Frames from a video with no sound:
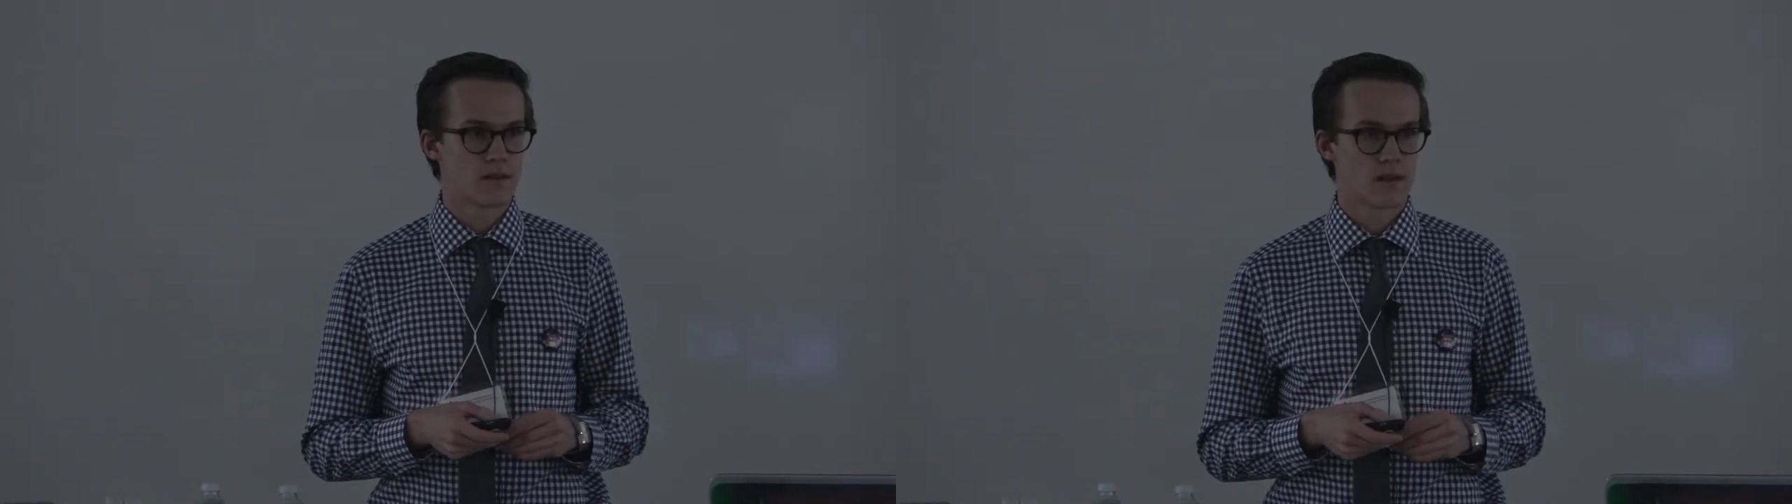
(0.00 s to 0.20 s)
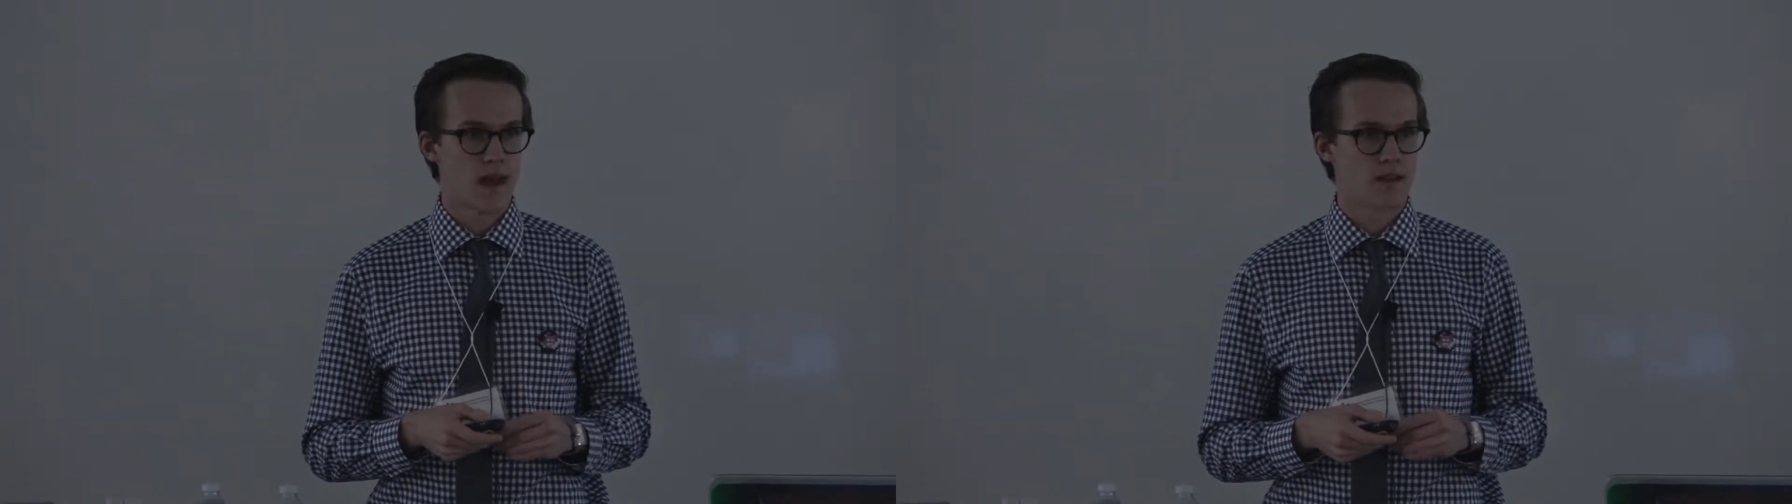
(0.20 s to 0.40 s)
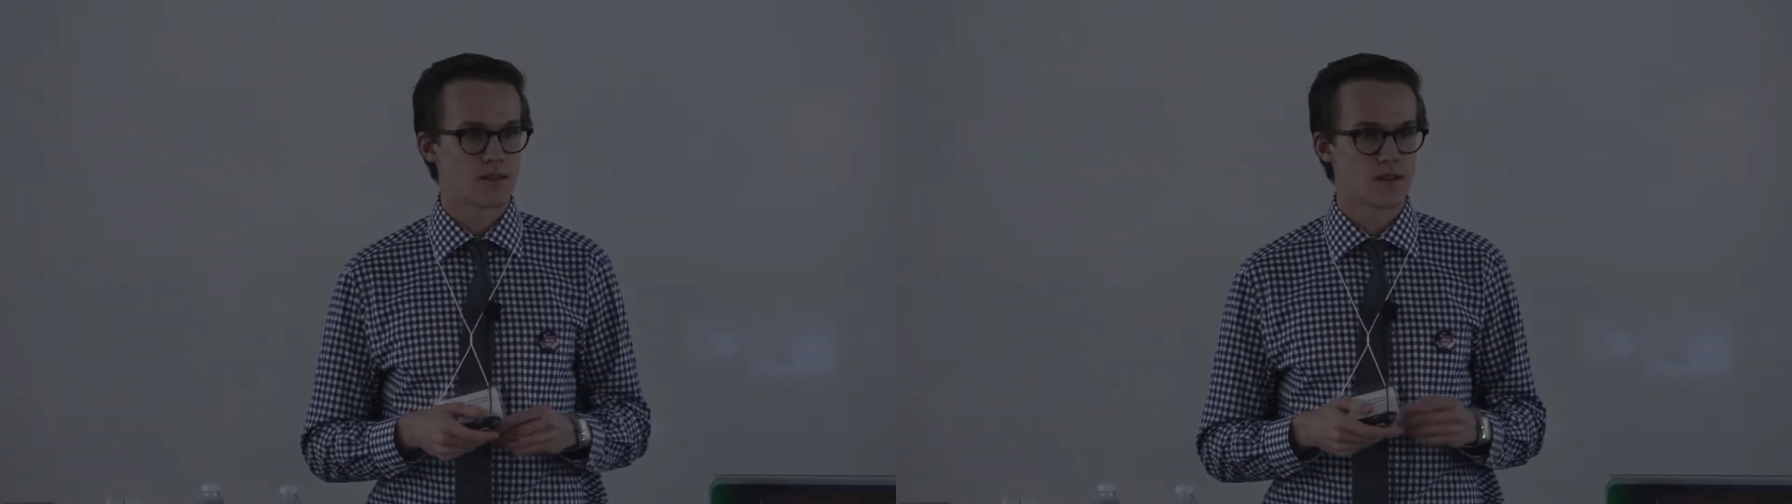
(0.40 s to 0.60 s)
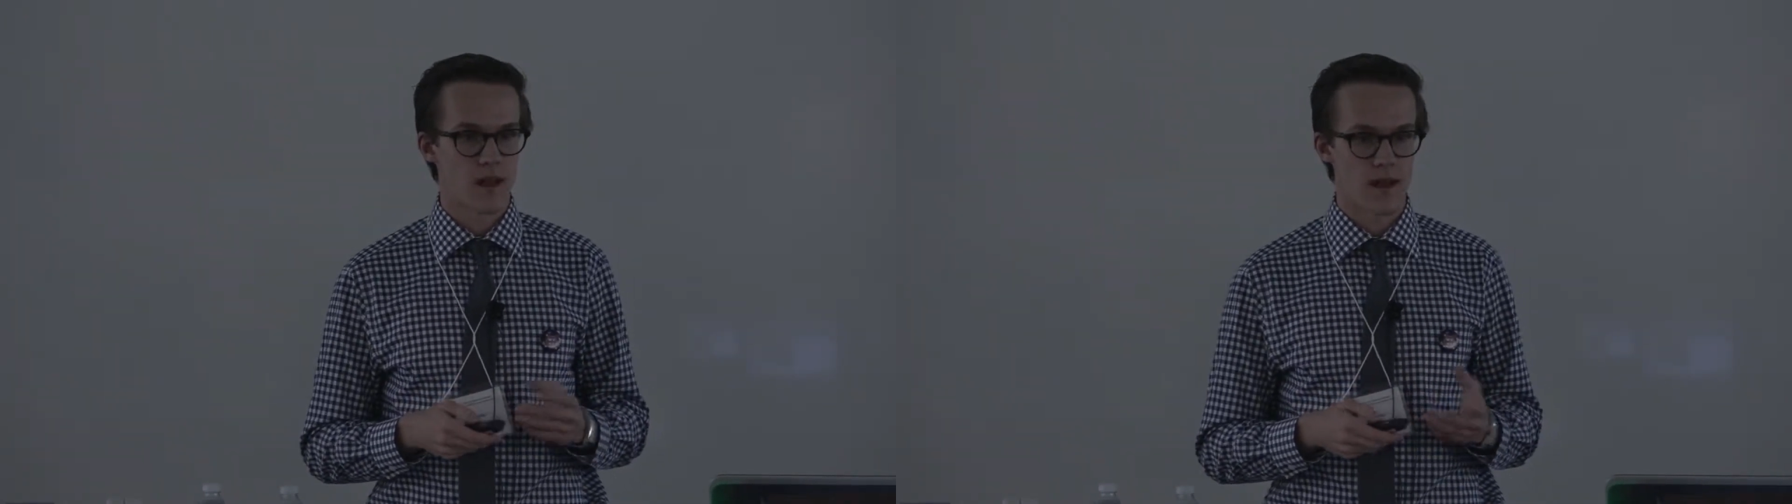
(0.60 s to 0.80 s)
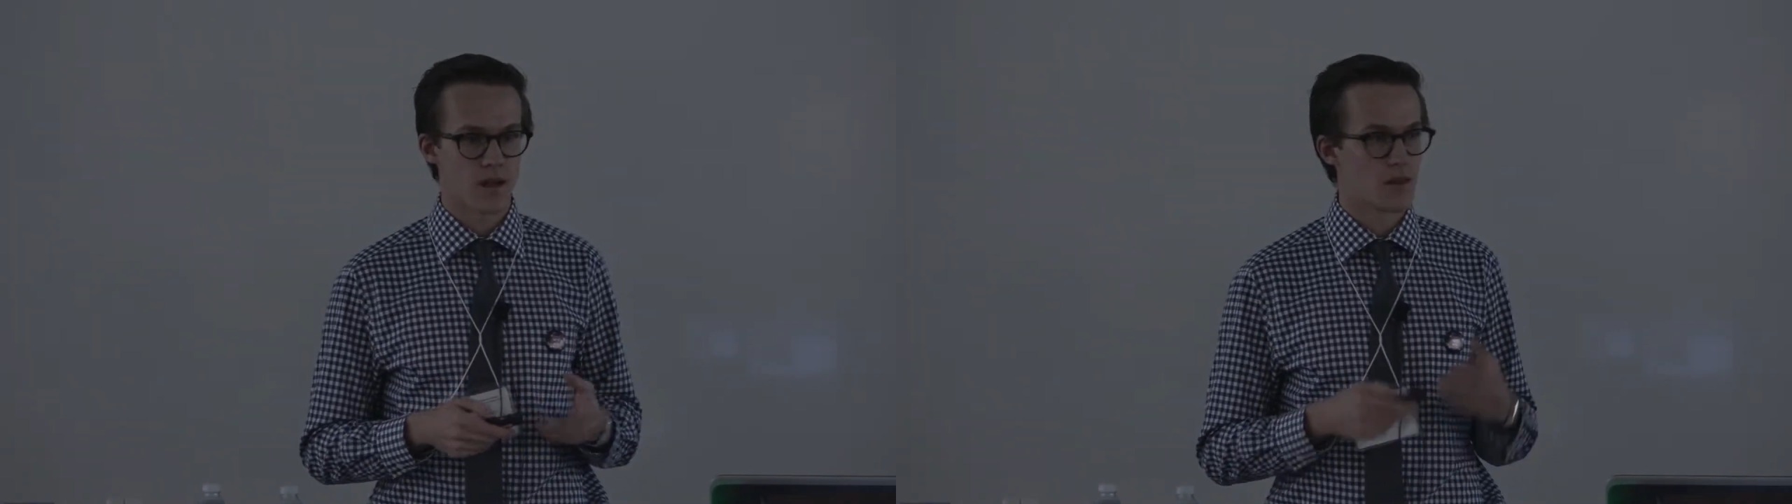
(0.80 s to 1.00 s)
tests
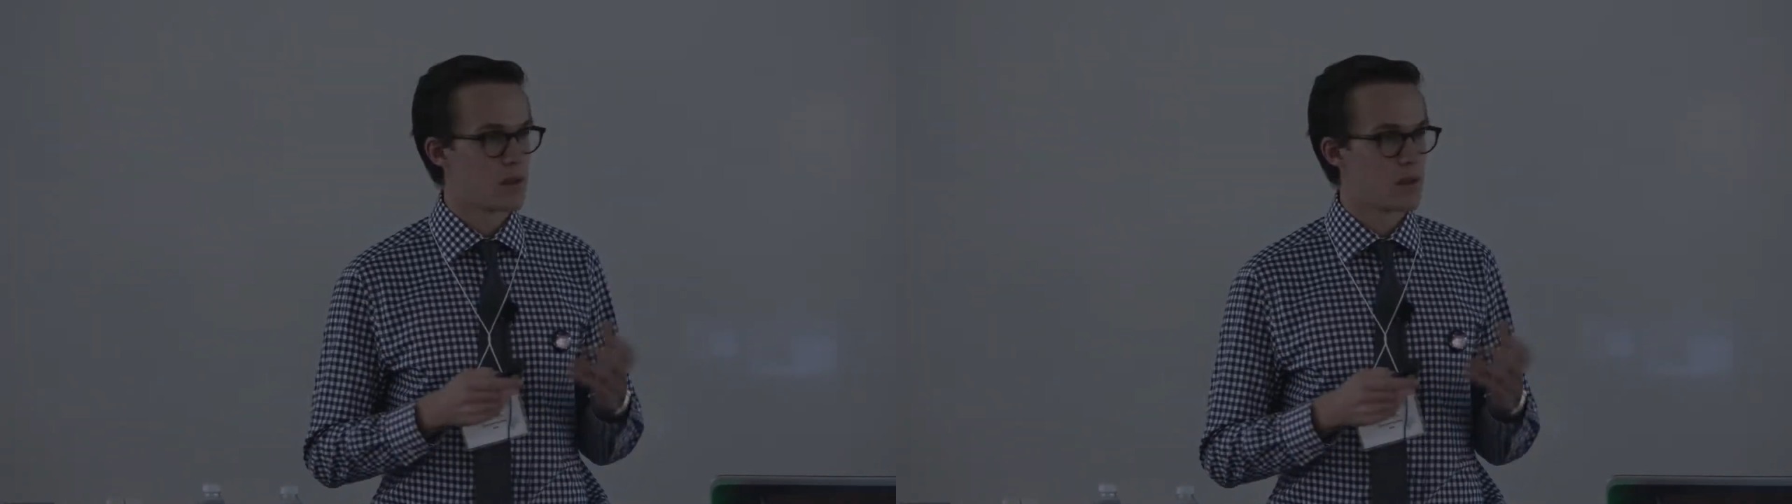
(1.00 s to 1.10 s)
like the